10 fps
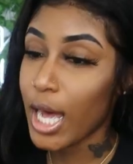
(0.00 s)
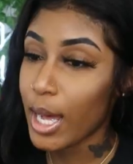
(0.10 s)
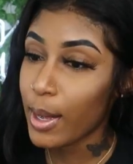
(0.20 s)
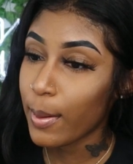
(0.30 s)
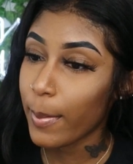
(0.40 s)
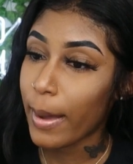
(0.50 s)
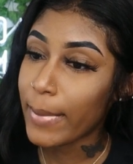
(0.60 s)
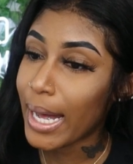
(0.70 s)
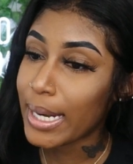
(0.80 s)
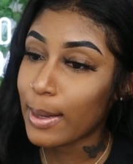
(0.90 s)
So
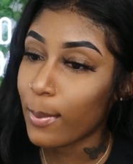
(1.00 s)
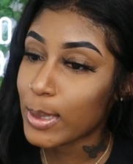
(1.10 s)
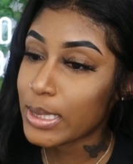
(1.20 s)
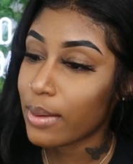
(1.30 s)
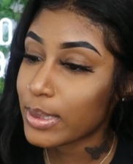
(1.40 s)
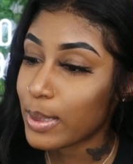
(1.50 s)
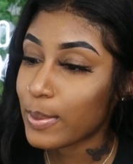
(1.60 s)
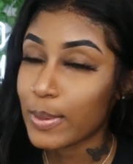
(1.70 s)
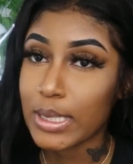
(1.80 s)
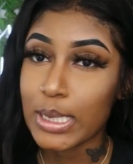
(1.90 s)
I'm kind of almost done with
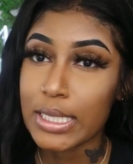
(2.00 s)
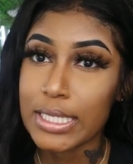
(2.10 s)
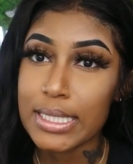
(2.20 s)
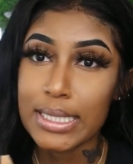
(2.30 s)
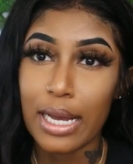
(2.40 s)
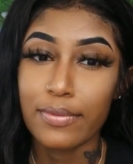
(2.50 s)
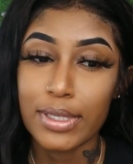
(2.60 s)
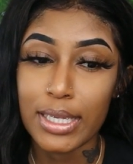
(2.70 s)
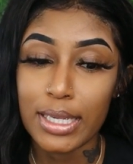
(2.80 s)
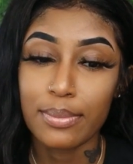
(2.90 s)
the orders. Not
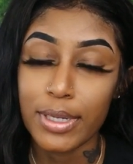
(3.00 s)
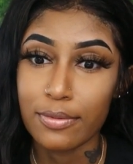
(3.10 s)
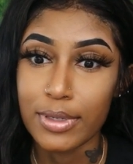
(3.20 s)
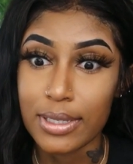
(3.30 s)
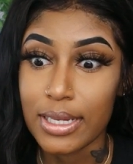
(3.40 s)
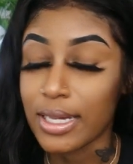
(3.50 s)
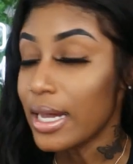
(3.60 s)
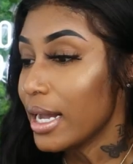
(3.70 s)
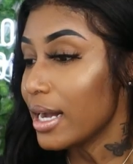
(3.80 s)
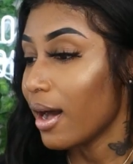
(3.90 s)
really, but really.
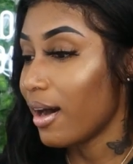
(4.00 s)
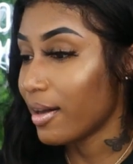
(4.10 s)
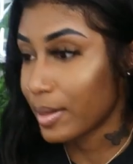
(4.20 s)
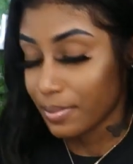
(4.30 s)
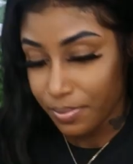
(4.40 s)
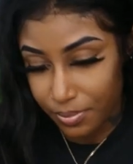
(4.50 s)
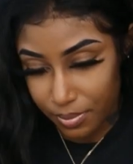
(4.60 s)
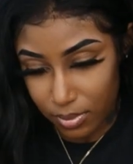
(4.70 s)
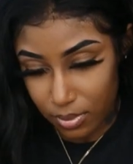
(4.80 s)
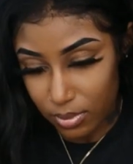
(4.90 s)
I
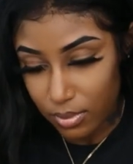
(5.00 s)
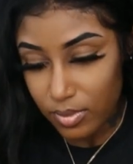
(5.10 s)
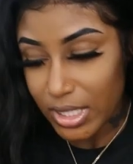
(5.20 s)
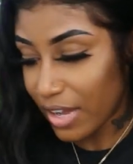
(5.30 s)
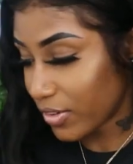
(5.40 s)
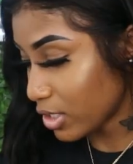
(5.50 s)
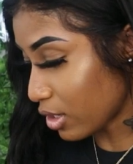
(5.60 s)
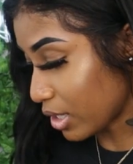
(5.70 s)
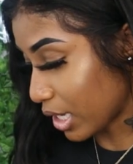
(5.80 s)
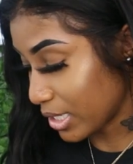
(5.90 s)

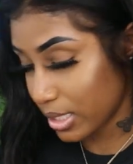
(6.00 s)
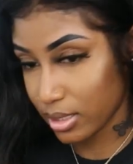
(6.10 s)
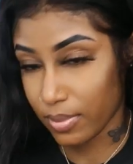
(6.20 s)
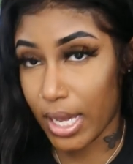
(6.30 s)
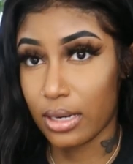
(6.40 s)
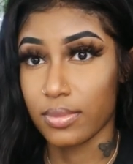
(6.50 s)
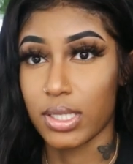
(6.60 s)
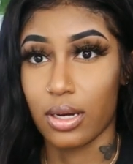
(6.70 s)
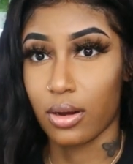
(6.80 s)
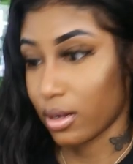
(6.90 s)
finished all the custom
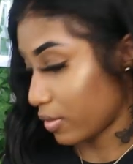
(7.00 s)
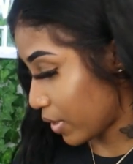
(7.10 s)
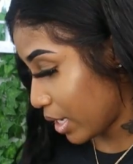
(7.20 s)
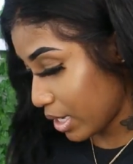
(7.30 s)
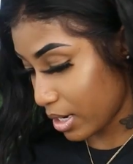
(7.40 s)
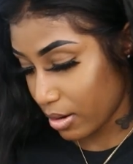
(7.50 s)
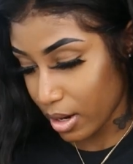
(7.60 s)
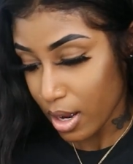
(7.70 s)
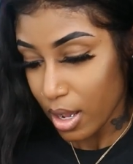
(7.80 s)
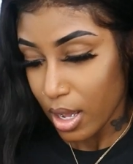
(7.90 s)
items. They're all right
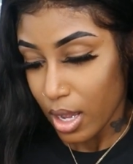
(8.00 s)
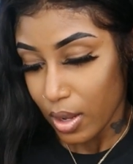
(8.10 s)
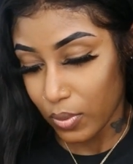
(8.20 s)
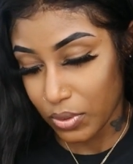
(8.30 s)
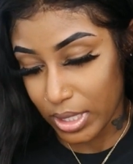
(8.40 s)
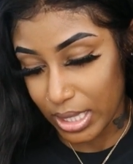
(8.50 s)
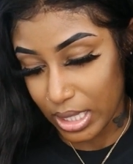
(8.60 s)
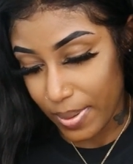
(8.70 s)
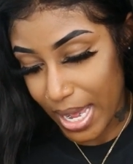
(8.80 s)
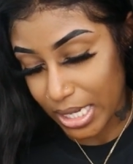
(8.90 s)
here on
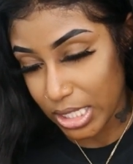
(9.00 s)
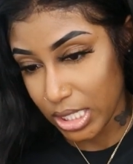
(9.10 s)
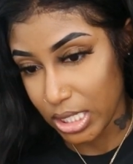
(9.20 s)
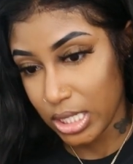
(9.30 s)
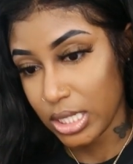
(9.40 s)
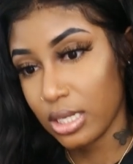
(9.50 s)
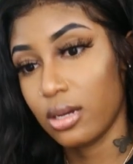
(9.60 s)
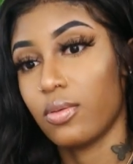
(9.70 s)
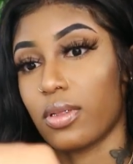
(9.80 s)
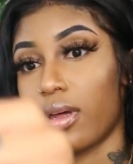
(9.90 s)
the packaging
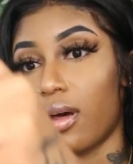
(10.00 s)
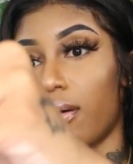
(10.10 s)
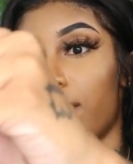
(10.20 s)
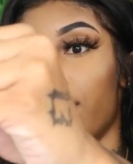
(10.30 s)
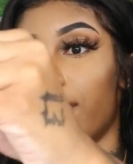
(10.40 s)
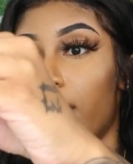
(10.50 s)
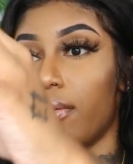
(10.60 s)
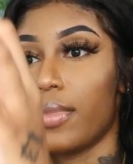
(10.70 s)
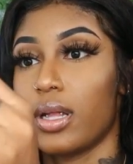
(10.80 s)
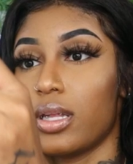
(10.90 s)
for the
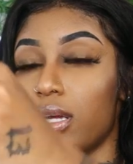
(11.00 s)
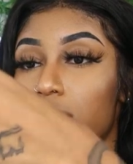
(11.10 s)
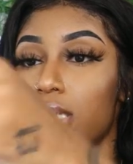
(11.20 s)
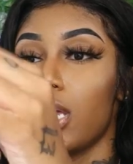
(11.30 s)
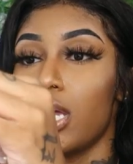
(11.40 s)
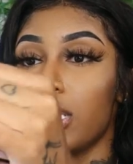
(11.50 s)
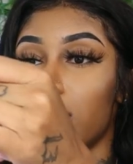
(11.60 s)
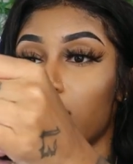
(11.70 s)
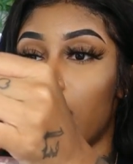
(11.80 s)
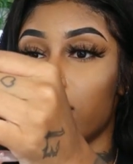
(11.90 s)
bubble mailers.
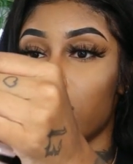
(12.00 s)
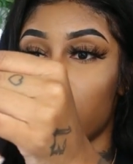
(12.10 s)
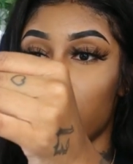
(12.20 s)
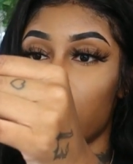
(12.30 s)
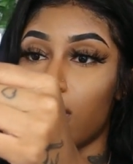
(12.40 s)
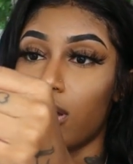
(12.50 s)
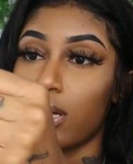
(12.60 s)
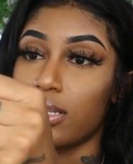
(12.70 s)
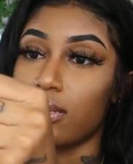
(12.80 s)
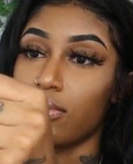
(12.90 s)
So now I'm just doing the
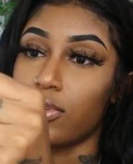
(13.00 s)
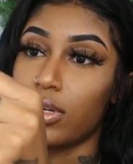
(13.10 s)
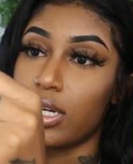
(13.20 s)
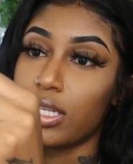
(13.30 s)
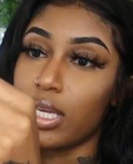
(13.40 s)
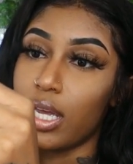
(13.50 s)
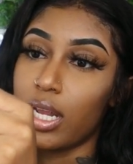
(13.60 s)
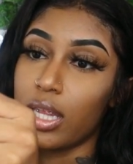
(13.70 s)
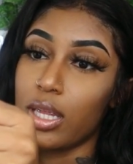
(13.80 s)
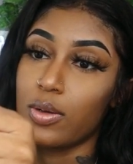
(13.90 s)
non-custom orders and
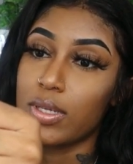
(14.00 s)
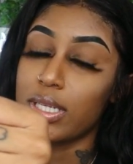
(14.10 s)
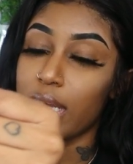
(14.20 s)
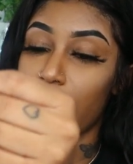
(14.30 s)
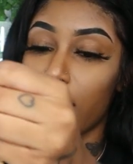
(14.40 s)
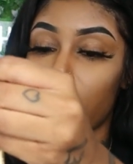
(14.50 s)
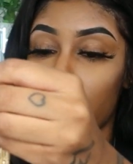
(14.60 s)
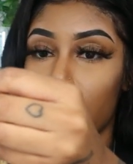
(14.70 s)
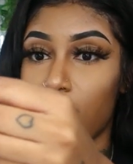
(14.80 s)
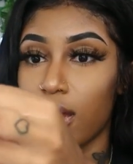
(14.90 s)
getting those
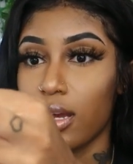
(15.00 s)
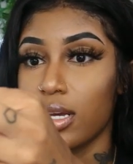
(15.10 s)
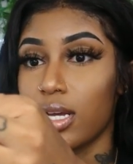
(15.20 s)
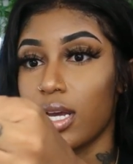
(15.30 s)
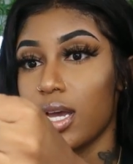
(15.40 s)
together.